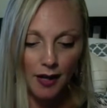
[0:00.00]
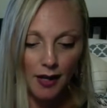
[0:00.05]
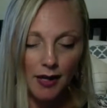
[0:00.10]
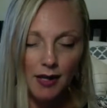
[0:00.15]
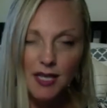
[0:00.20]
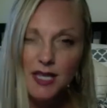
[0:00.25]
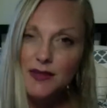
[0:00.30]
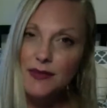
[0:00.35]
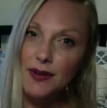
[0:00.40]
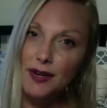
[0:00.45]

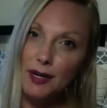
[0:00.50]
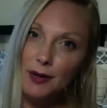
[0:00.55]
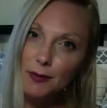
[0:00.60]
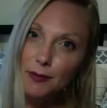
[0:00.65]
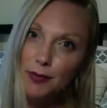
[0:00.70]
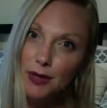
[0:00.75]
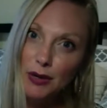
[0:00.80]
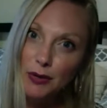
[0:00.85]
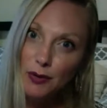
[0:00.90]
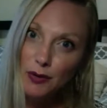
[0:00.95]
it's very
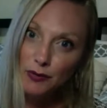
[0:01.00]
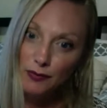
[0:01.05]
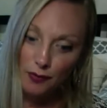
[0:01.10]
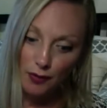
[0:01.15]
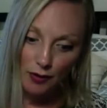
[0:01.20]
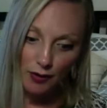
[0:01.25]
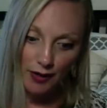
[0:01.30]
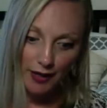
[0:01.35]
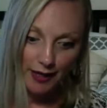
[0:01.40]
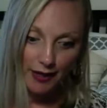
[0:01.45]

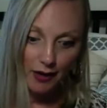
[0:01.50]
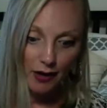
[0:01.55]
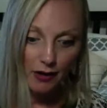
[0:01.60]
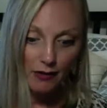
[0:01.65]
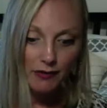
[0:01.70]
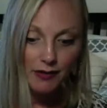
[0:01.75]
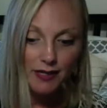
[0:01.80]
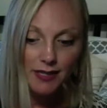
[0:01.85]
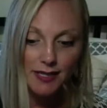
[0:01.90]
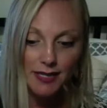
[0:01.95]
beautiful. Like all
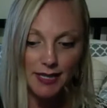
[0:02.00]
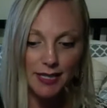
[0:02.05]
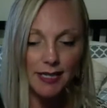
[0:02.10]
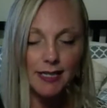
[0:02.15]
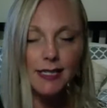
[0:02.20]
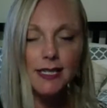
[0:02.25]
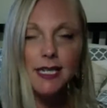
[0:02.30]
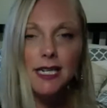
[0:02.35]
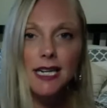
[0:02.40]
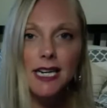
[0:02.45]
these
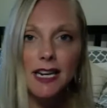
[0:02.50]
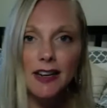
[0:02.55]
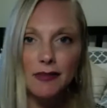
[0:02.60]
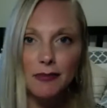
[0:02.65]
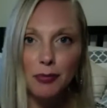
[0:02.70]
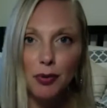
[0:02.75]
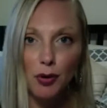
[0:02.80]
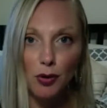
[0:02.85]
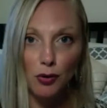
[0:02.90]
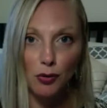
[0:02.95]
things that I
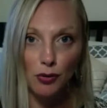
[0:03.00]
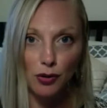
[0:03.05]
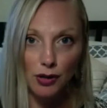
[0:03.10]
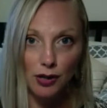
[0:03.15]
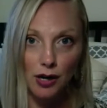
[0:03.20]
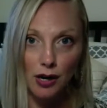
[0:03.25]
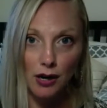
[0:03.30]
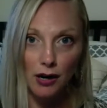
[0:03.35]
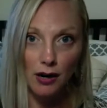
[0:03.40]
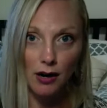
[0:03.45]
have
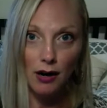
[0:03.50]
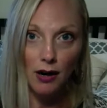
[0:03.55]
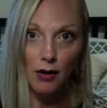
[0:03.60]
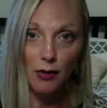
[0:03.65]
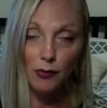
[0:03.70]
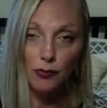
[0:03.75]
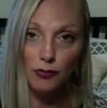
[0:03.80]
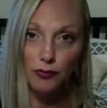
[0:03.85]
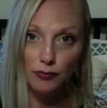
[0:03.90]
pulled are